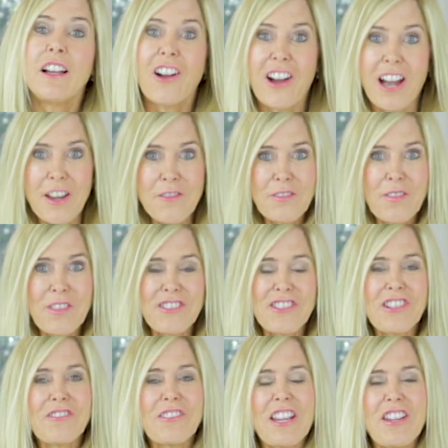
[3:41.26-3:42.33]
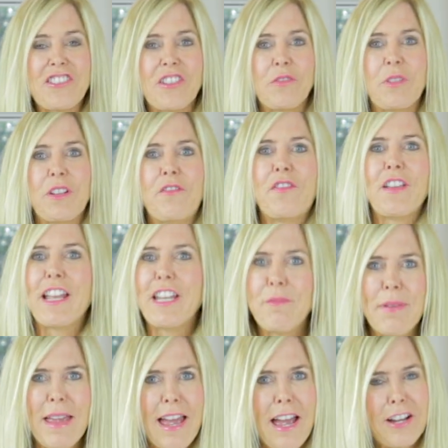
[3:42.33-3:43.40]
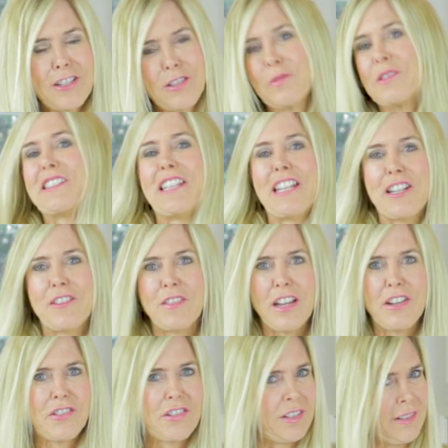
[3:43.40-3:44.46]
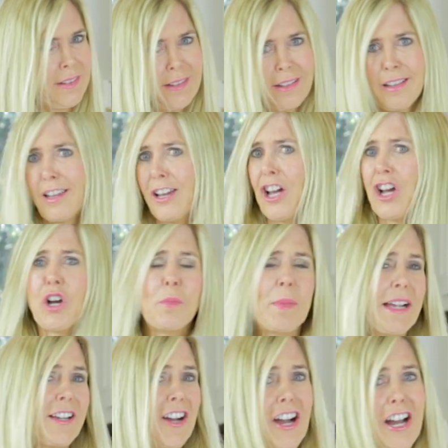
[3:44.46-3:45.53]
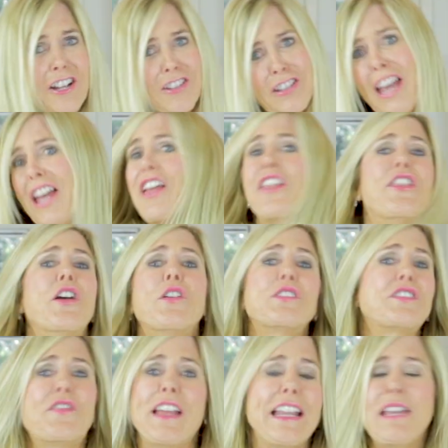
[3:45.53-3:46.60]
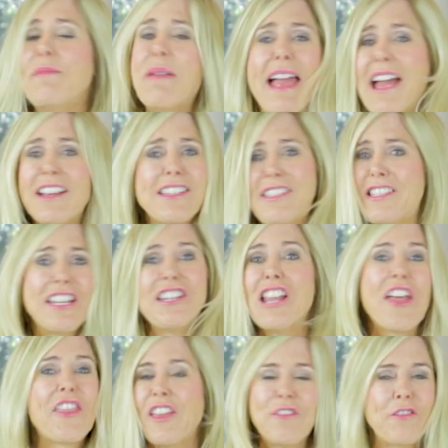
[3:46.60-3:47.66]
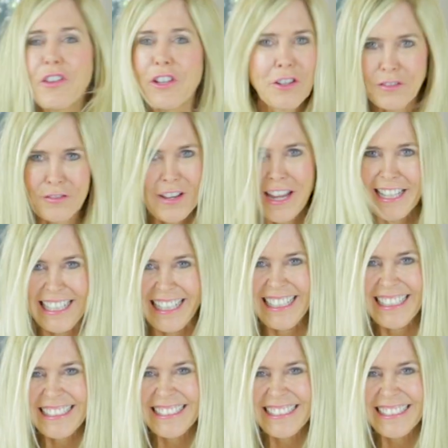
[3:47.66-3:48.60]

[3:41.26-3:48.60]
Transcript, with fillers: I'm from the generation when fanny packs was an innovation. Oh my gosh, those fanny packs did nothing for your fanny.